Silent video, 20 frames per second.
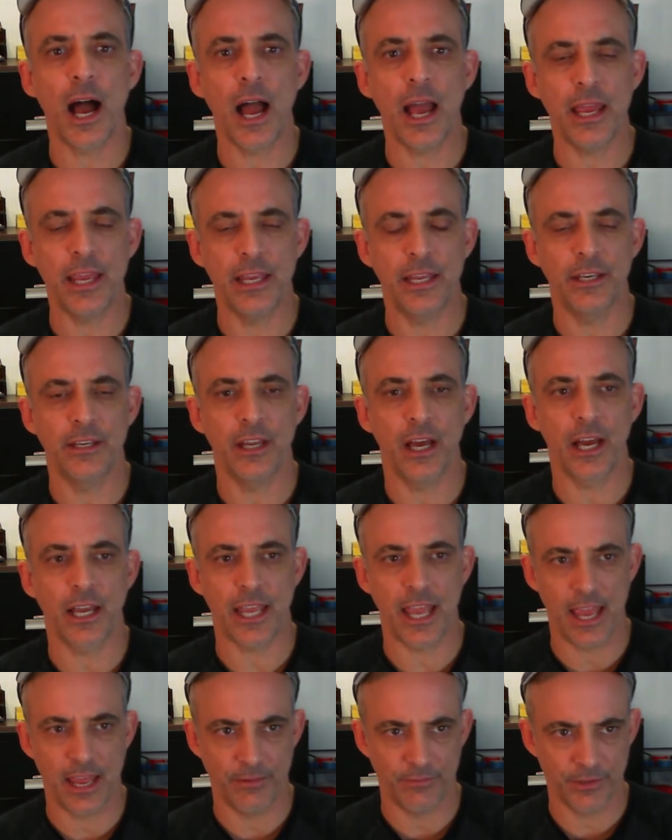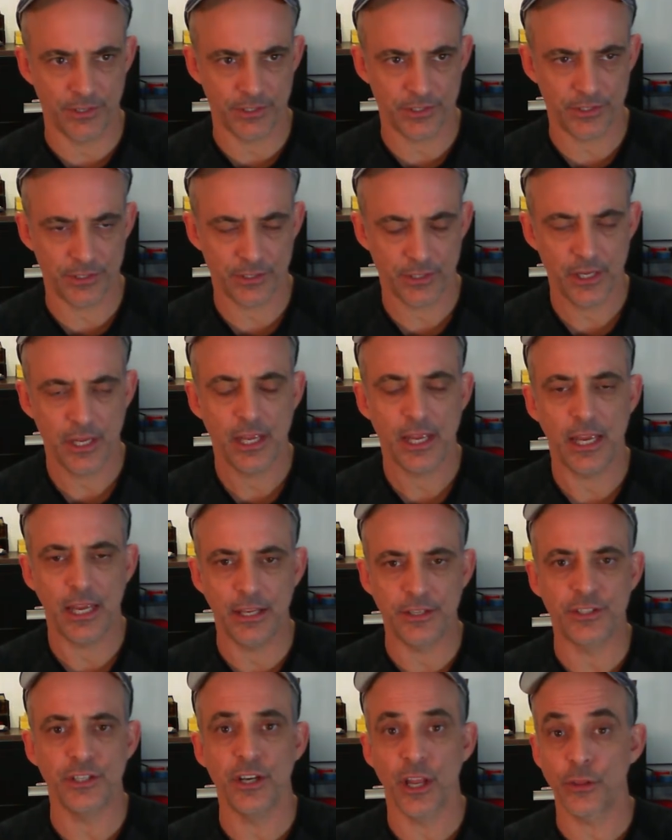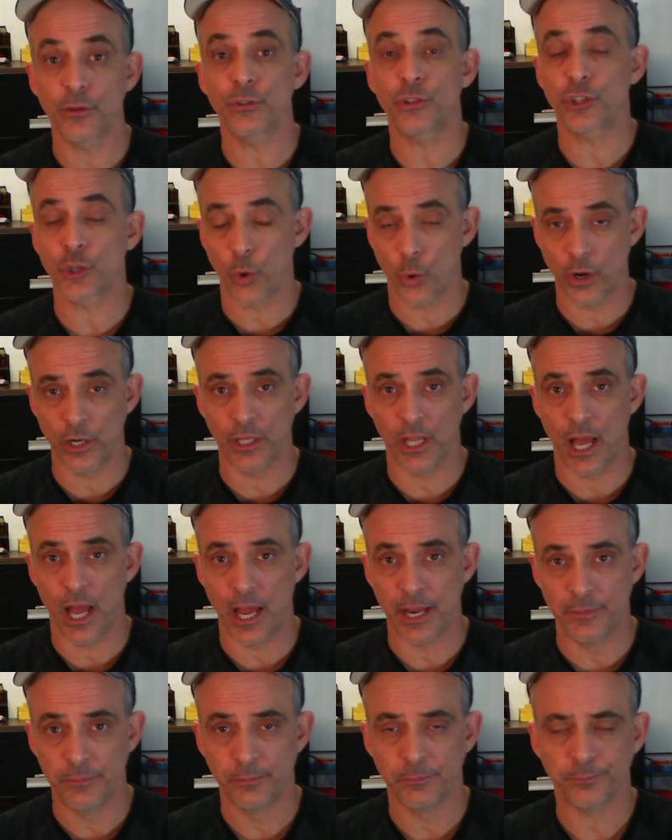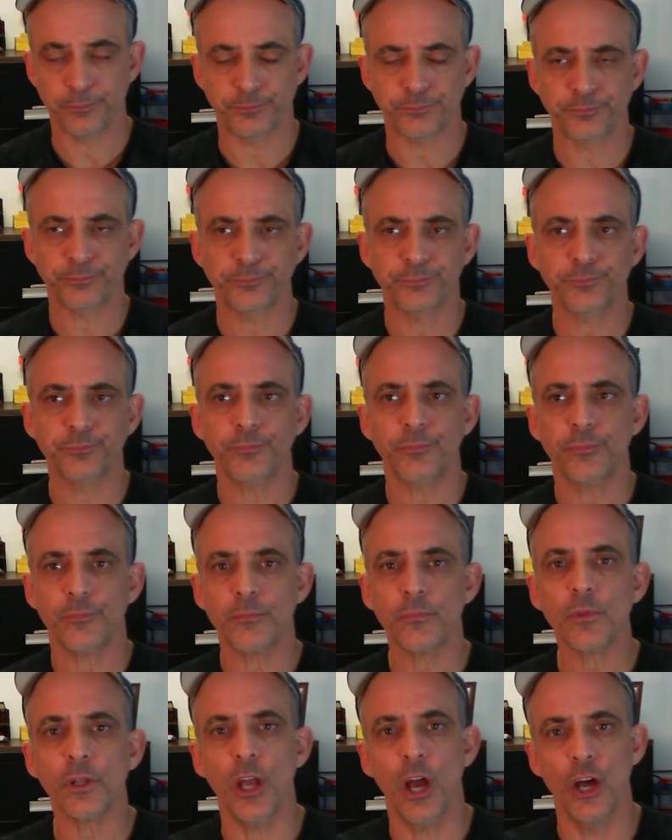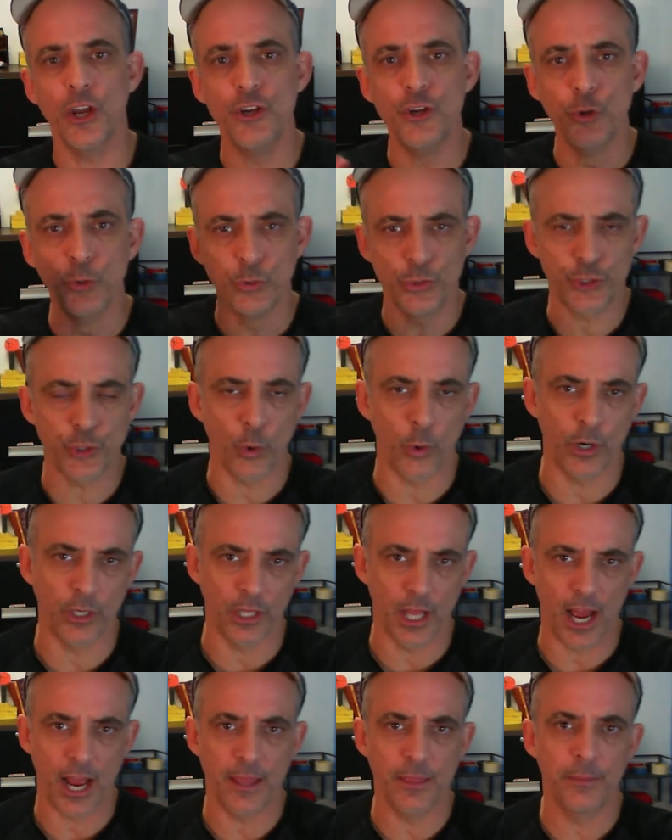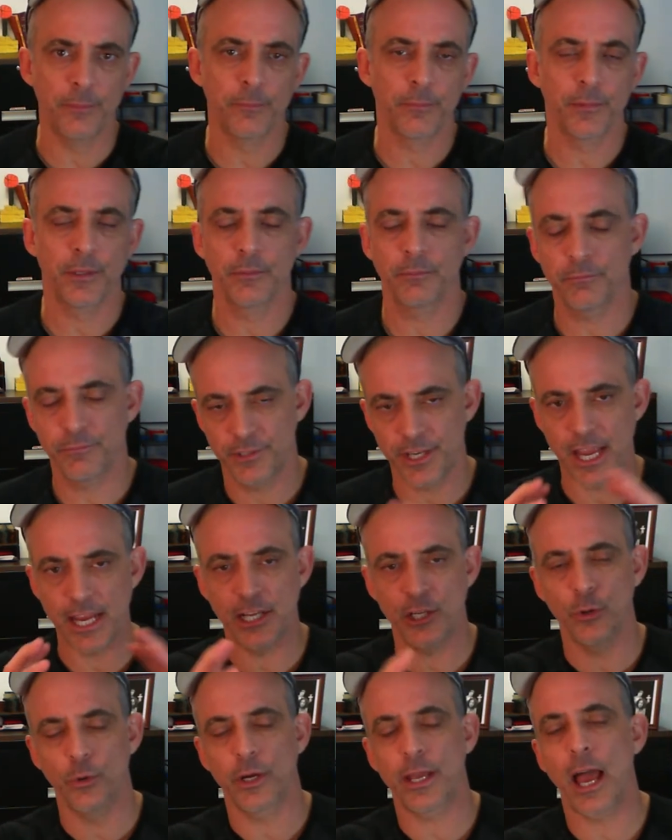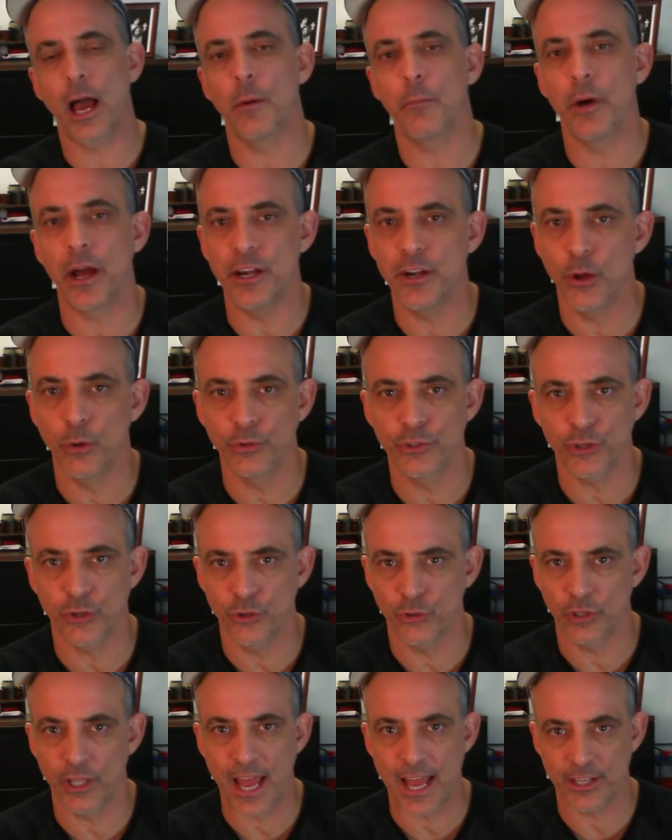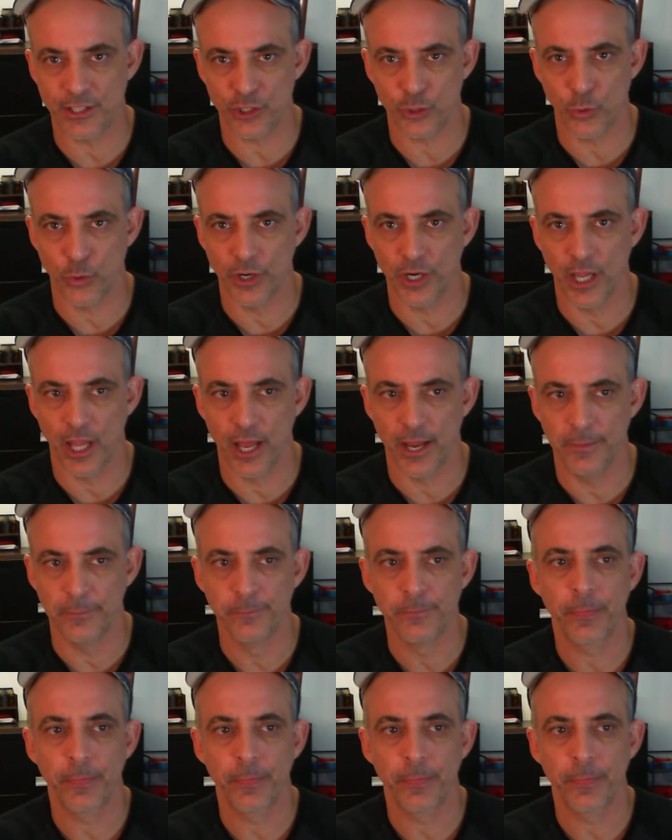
in Canvas. It's another storyline, a new storyline, take into account my notes on your last storyline.